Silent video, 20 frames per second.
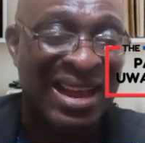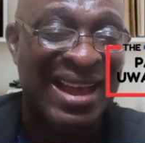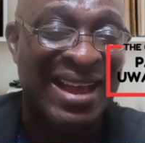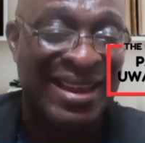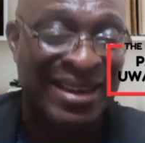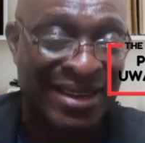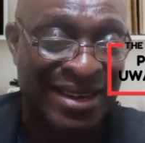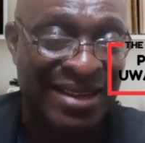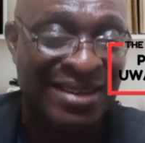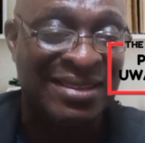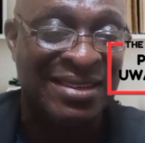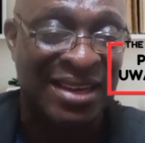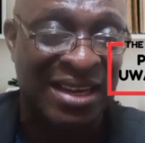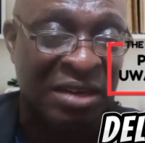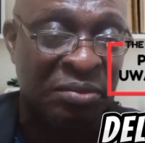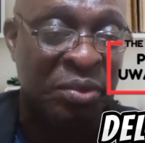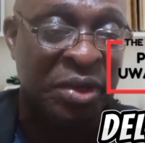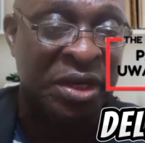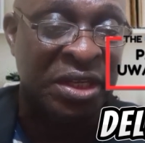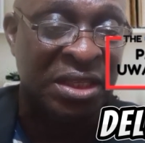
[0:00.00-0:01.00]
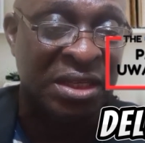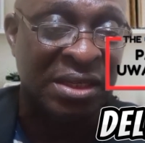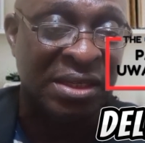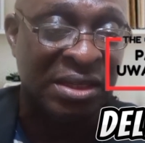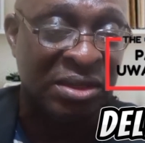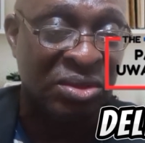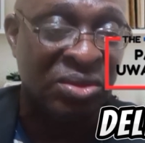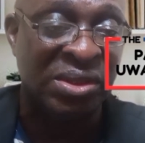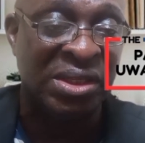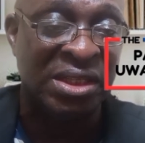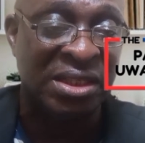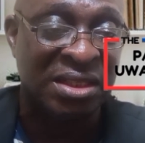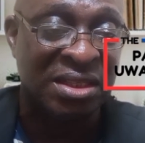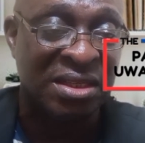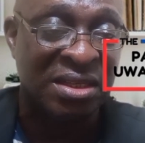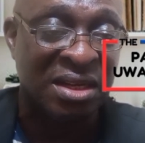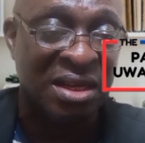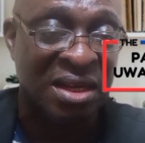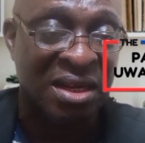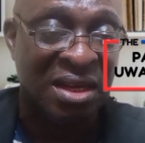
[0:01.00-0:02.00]
INEC deliberately did
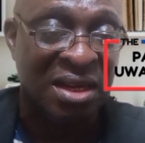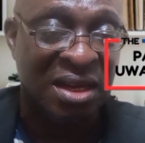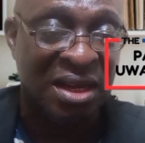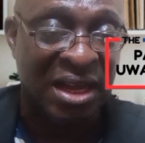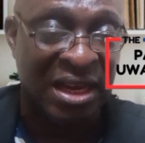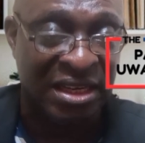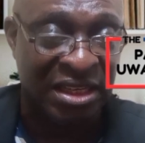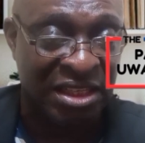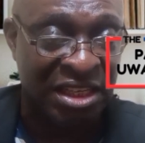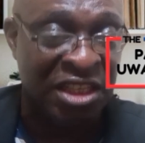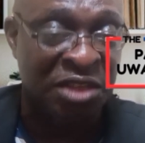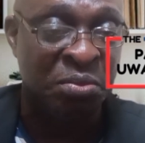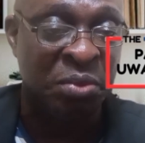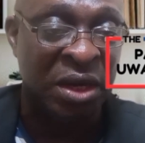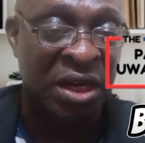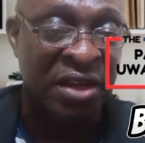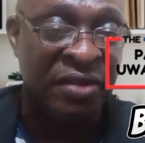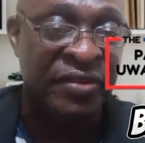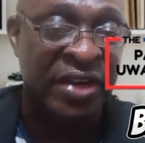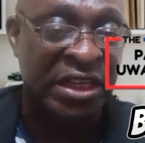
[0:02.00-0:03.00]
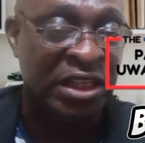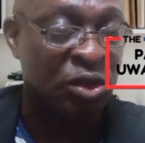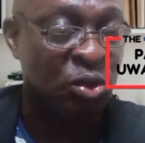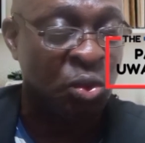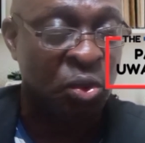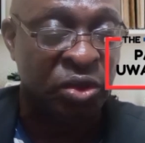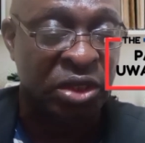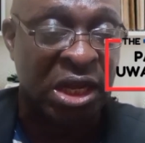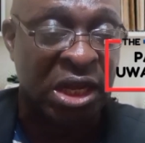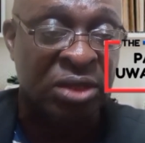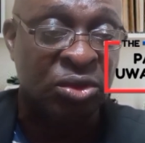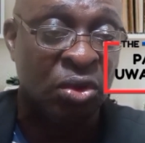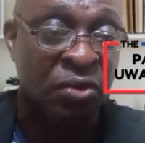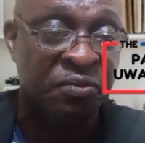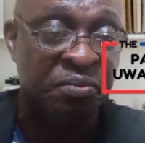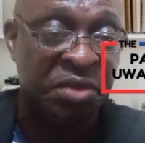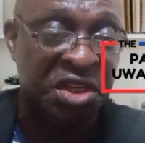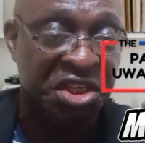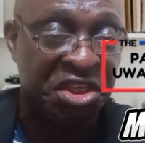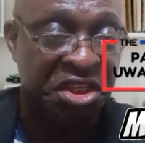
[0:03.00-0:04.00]
it. And it is believed that it was out
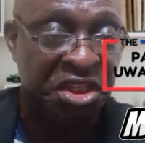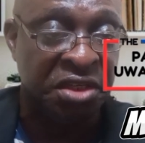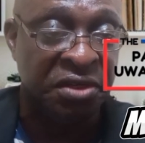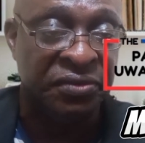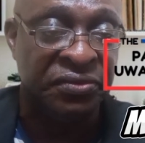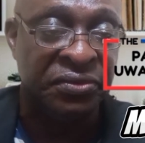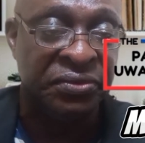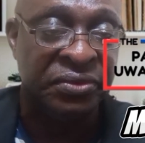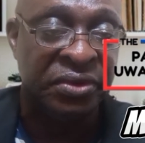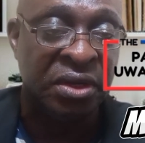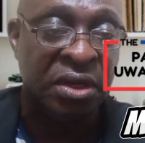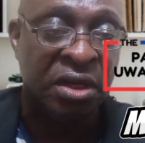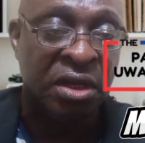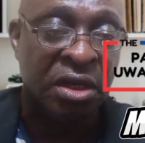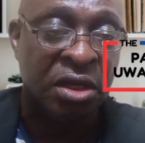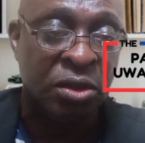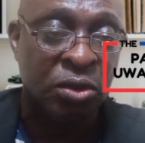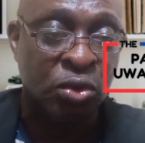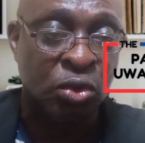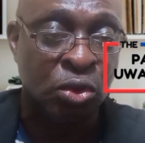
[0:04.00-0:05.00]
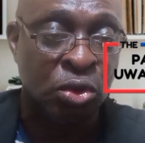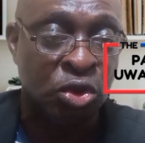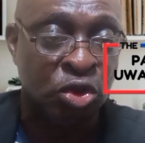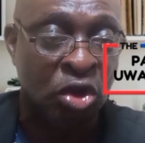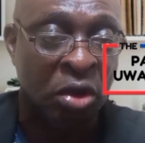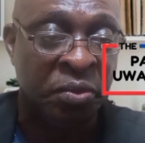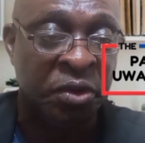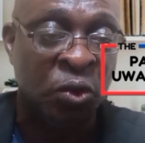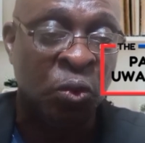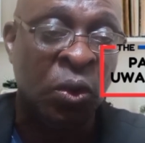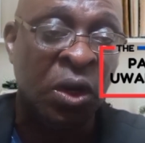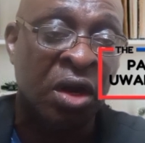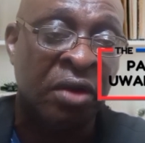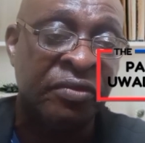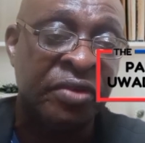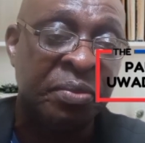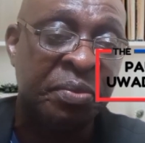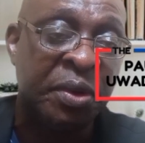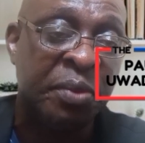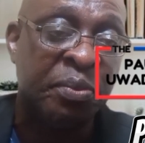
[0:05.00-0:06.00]
of mischief to stop the will
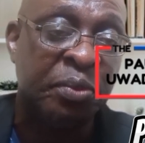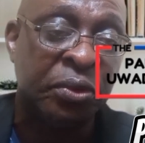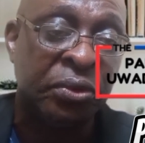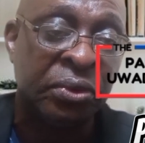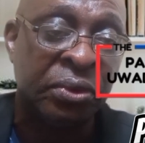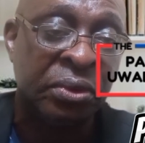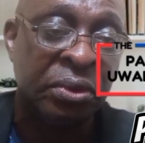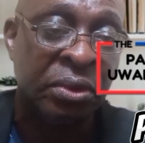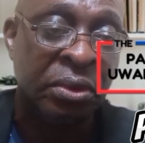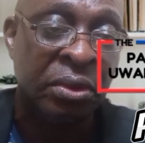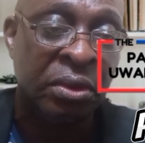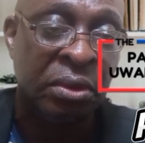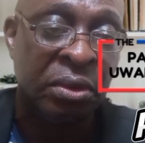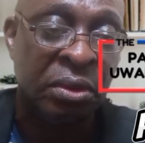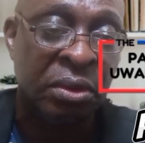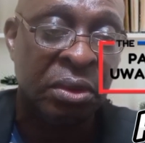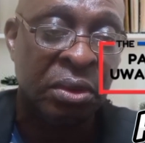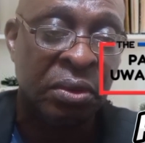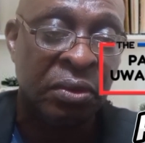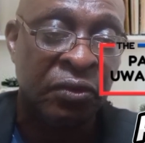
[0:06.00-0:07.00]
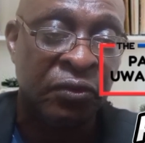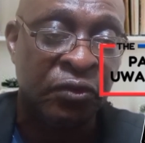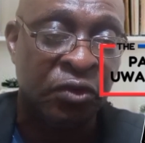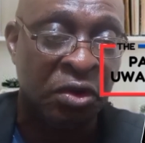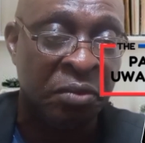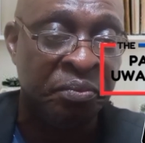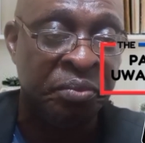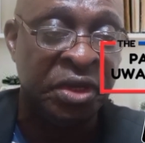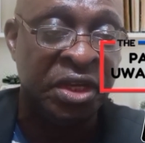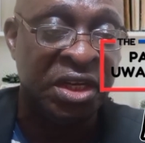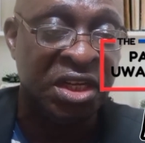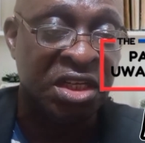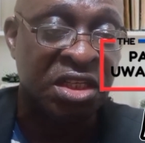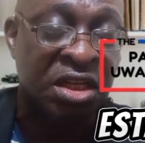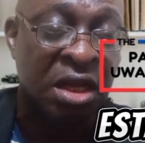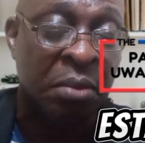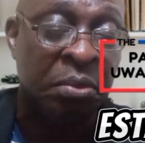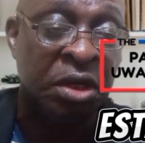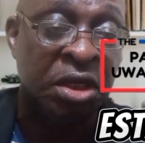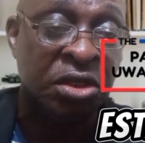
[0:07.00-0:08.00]
of the people from being
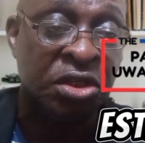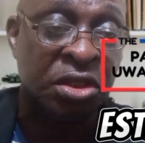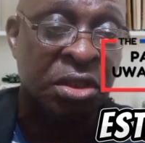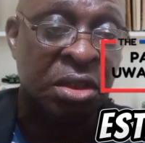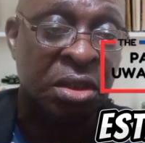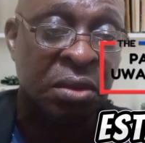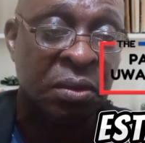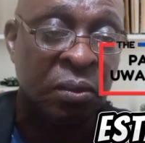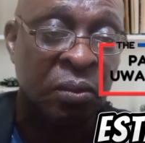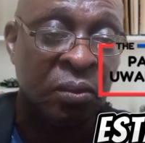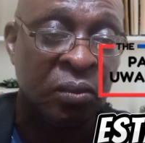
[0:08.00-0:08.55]
established.